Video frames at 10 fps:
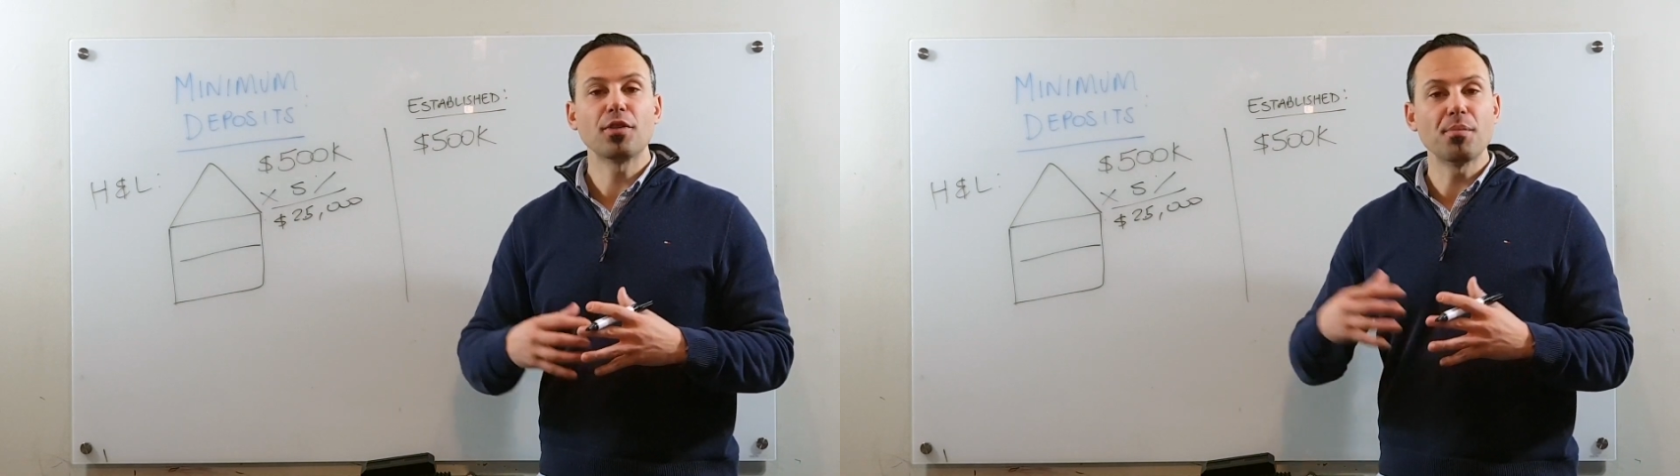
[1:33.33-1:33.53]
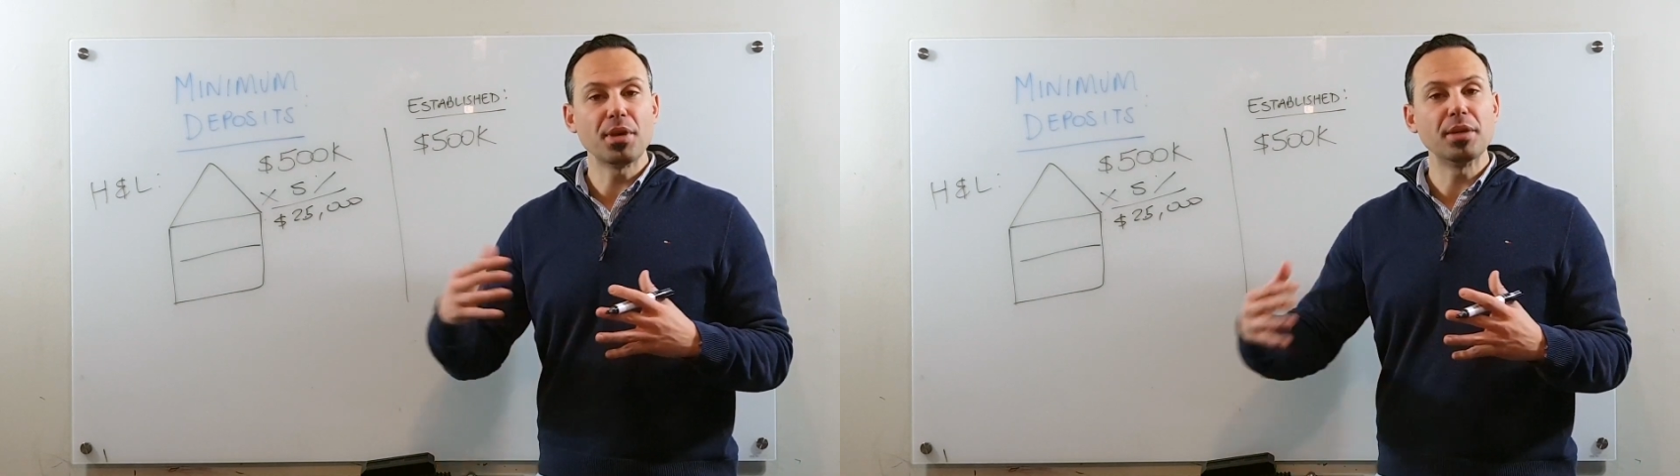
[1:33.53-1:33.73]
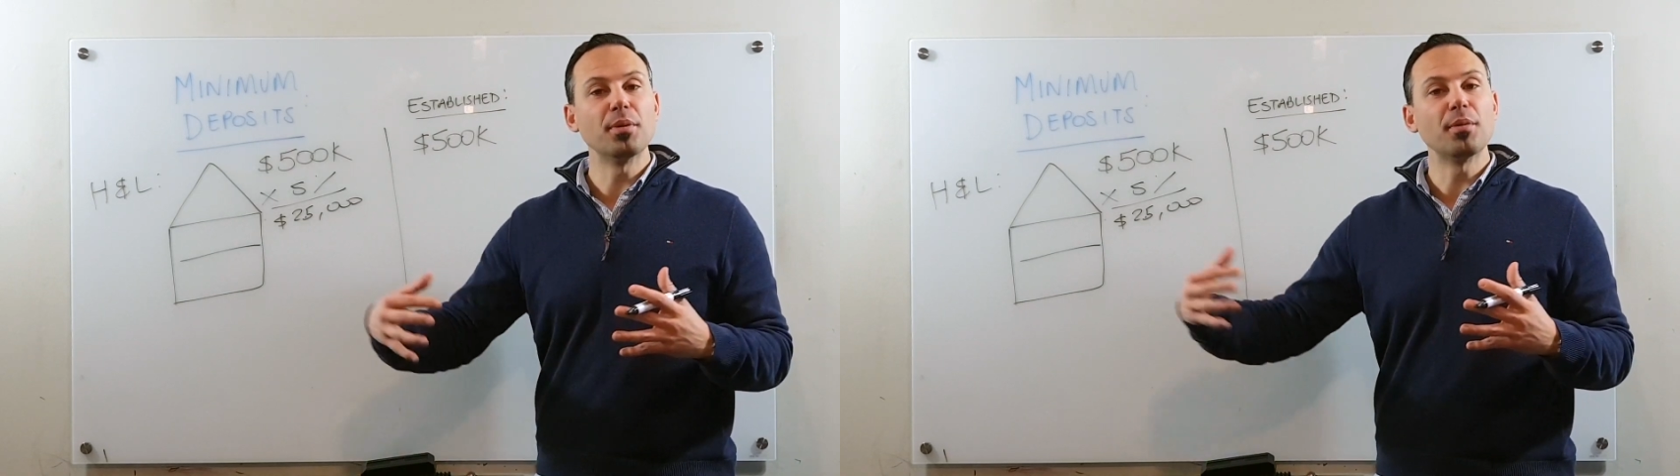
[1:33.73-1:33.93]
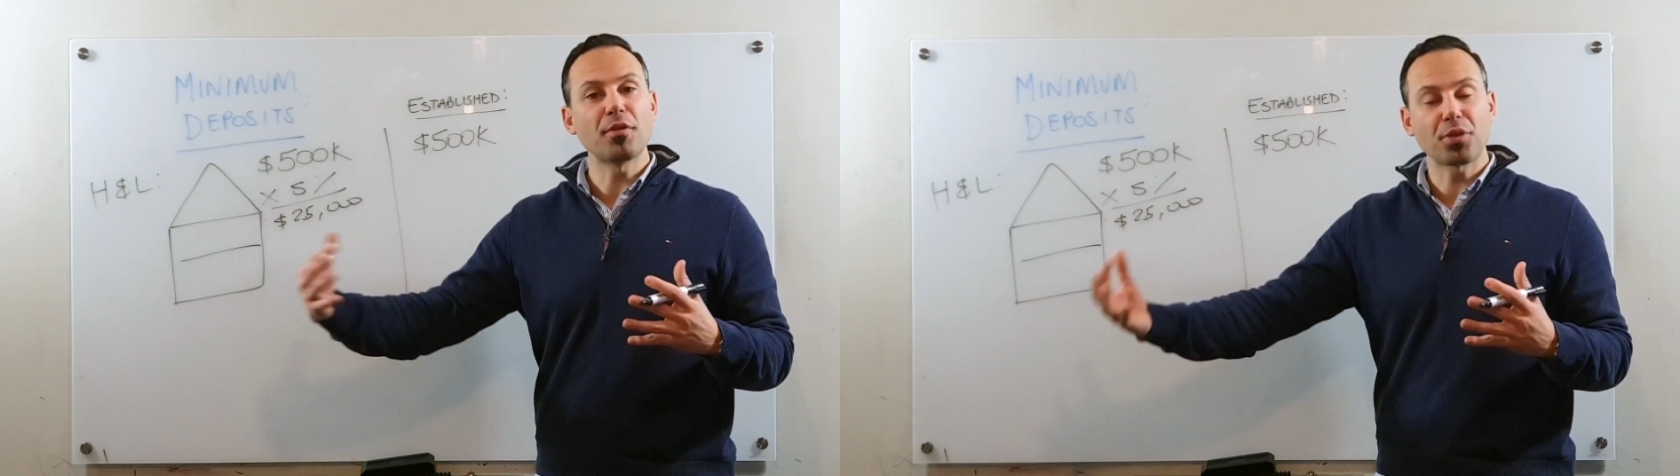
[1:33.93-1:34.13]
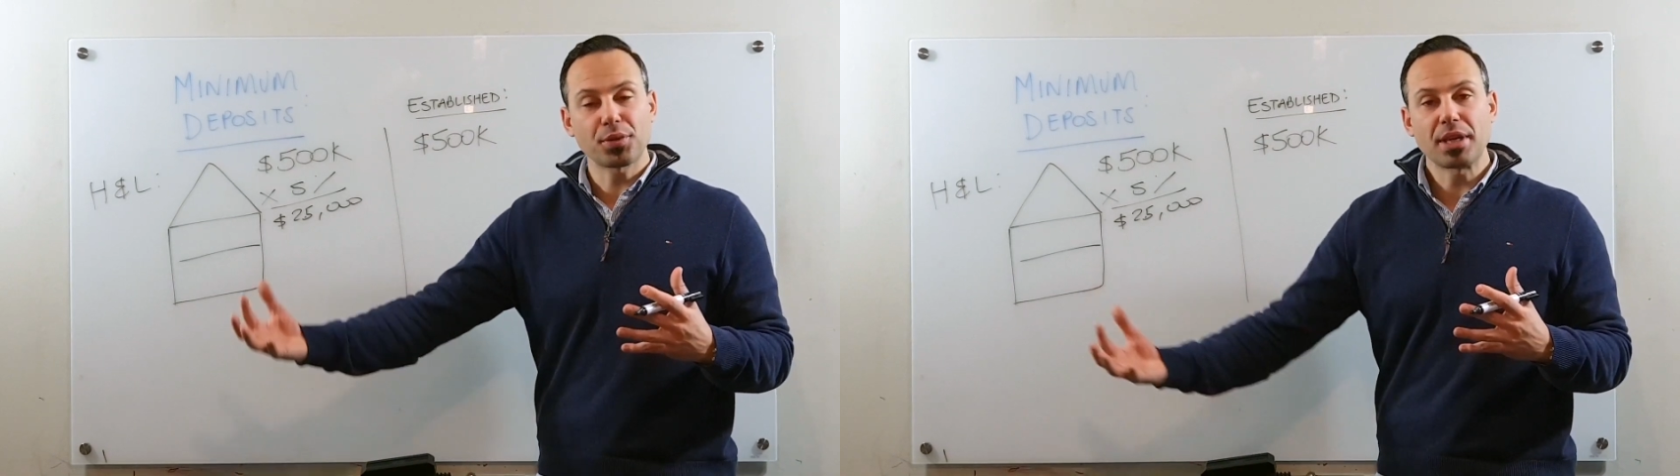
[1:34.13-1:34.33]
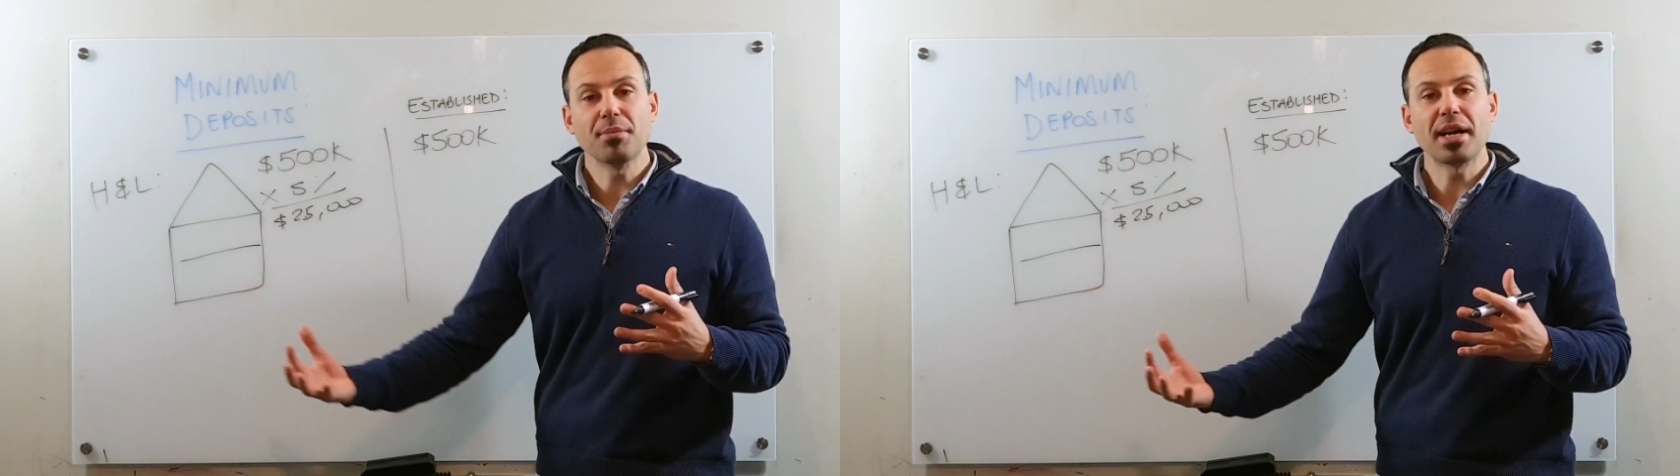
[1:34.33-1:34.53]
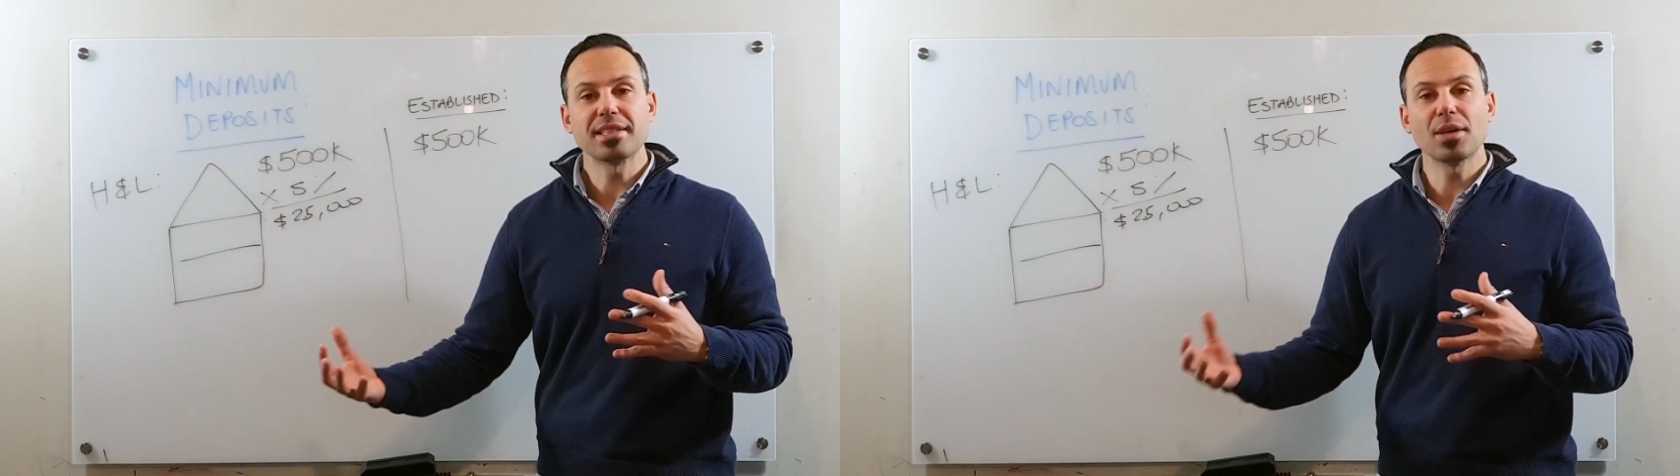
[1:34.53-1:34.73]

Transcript: of a minimum of 3 months.